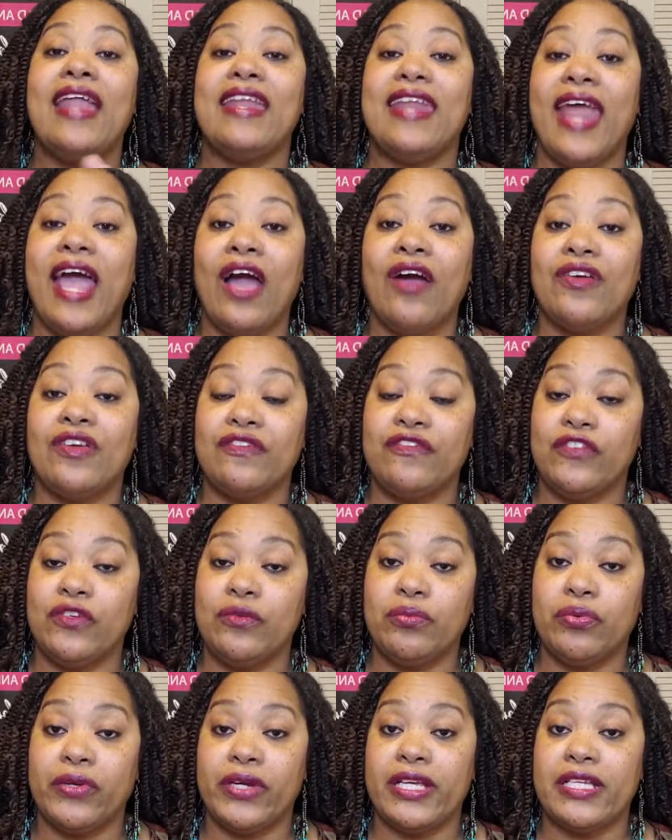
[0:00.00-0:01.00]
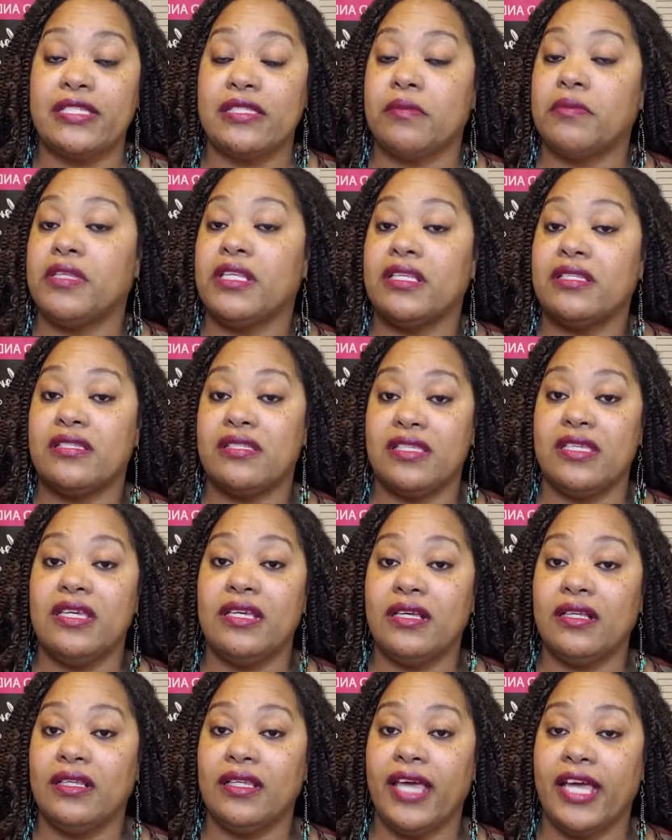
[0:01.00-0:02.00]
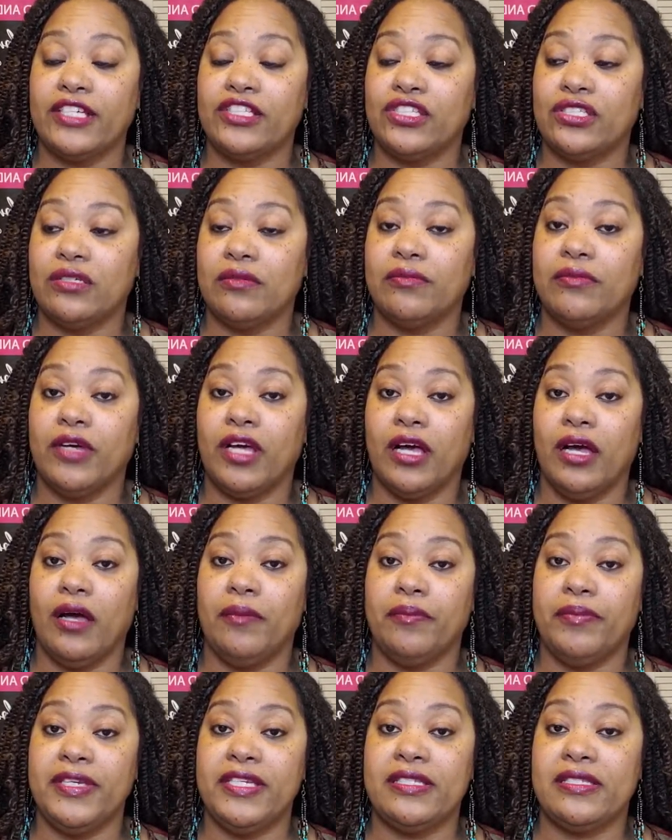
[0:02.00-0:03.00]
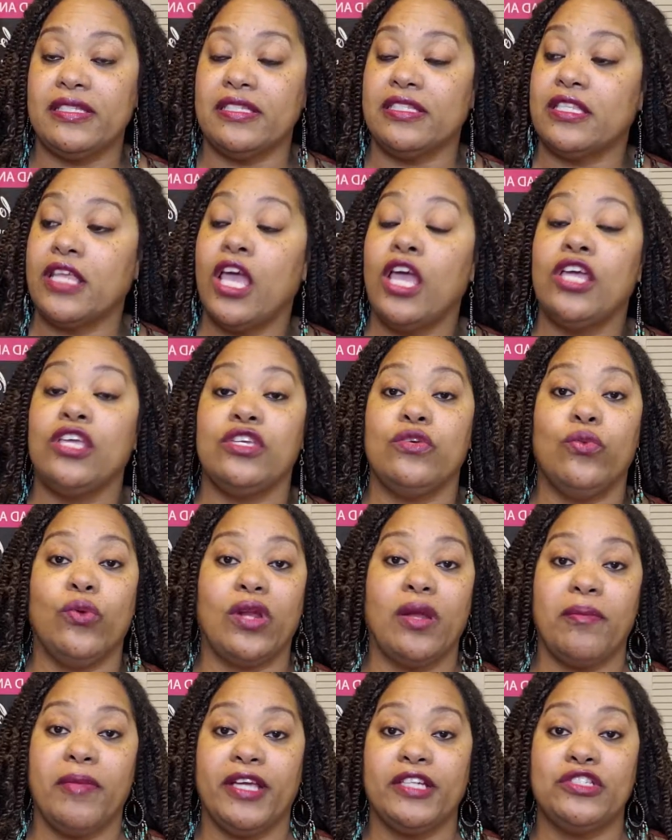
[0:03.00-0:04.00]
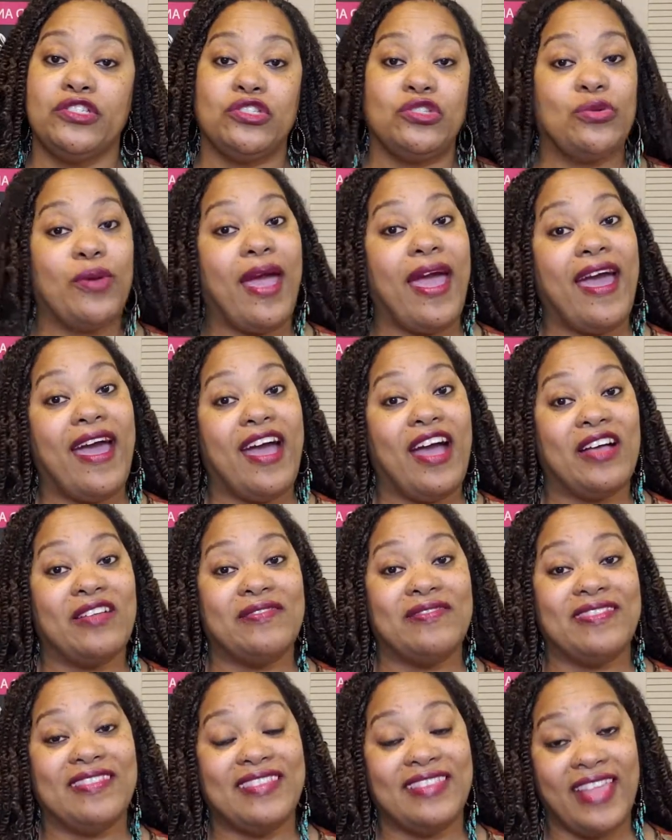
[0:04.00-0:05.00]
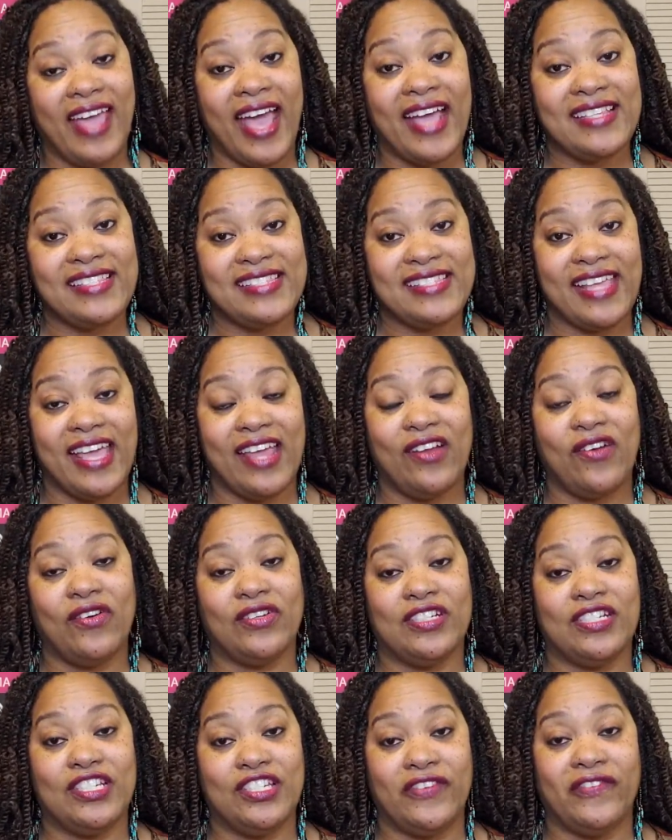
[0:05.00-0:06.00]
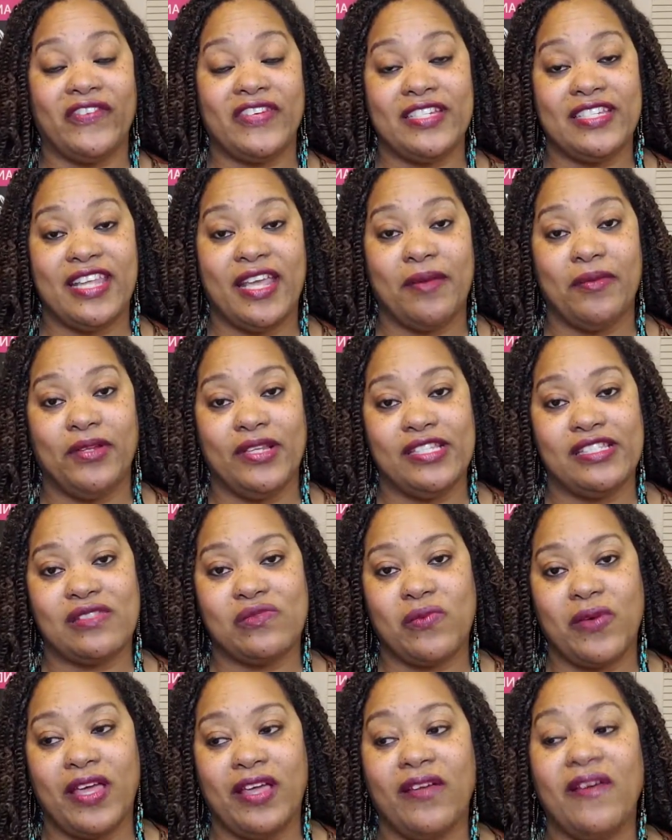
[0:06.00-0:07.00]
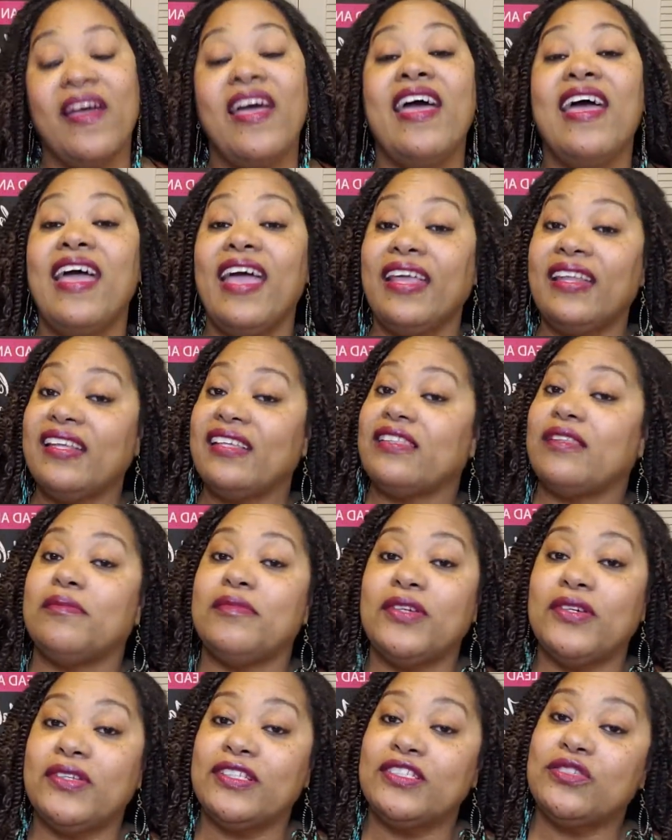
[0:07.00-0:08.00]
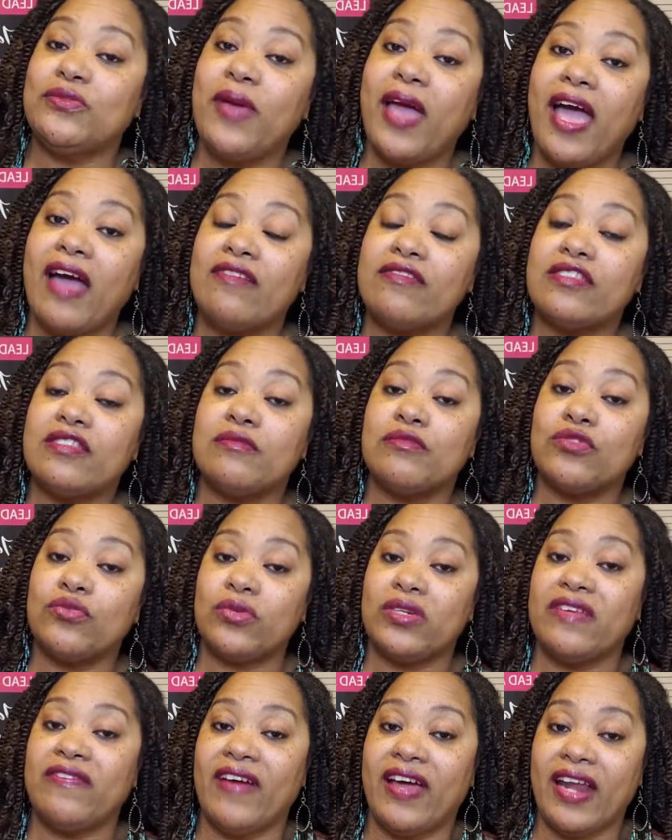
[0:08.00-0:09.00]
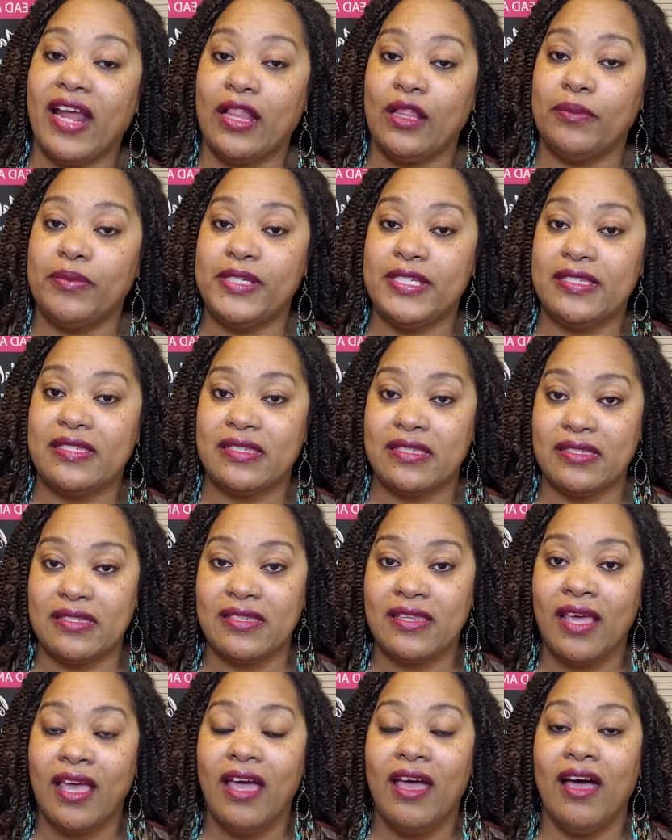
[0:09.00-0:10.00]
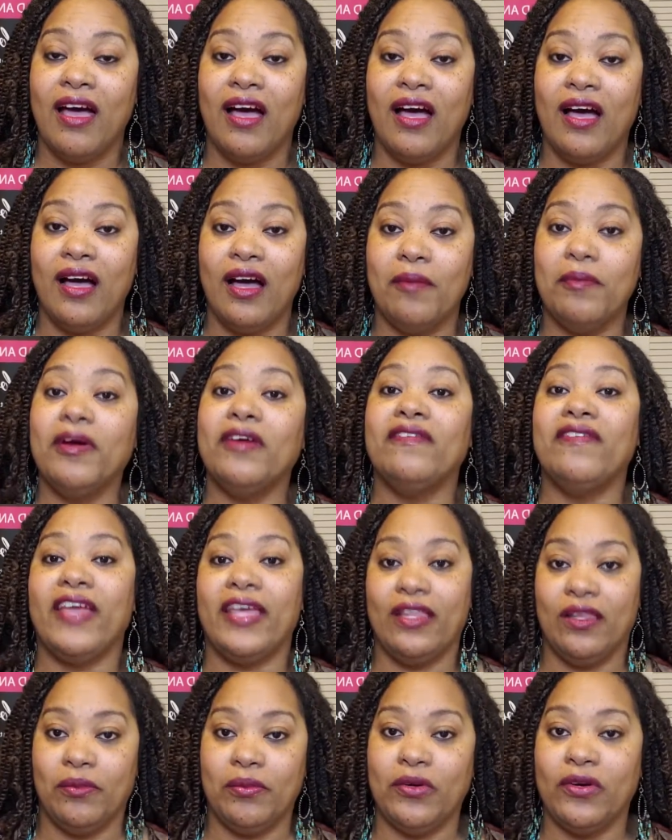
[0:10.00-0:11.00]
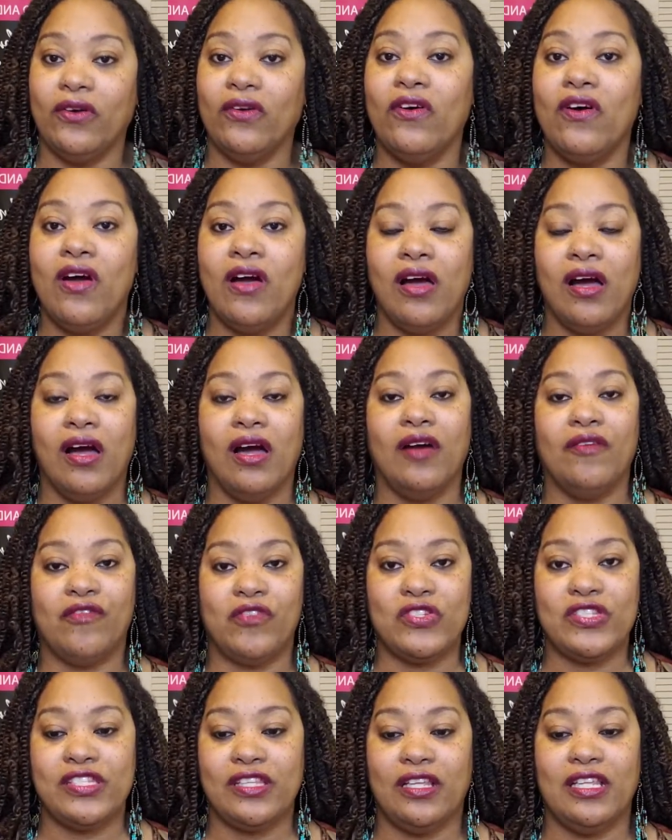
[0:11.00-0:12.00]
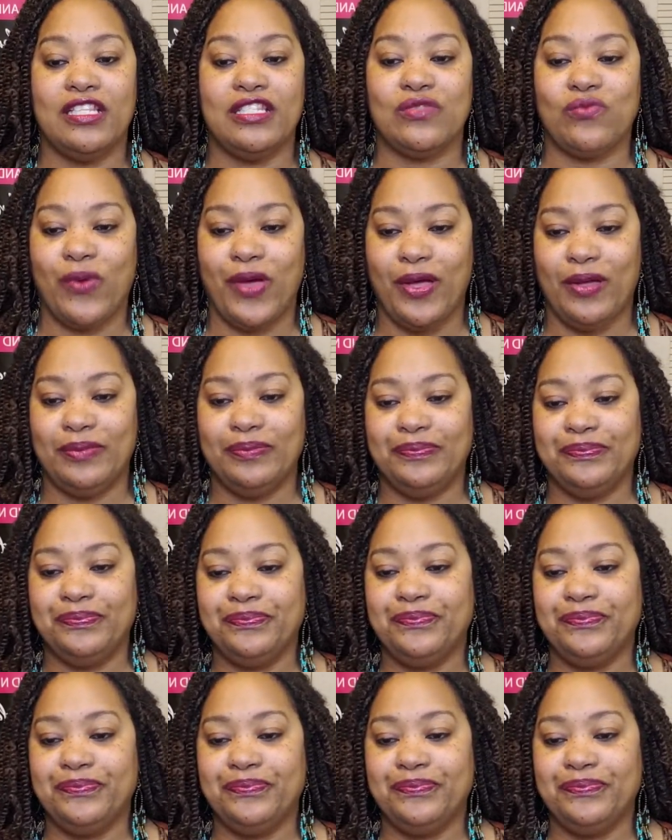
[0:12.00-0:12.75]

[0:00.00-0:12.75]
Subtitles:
Now, if you bring some of the Z collection pieces, you want to make sure you have that set on a different table as well, and let them know that you have some $25 pieces available for sale as well.